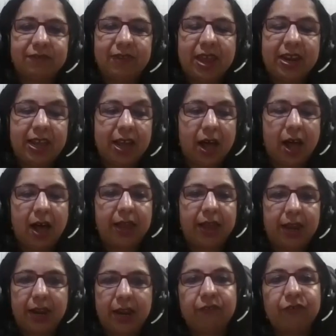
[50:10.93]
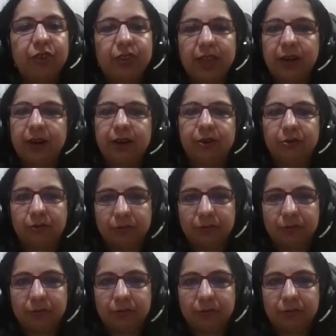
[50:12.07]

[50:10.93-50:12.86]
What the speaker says: very high in everything they do.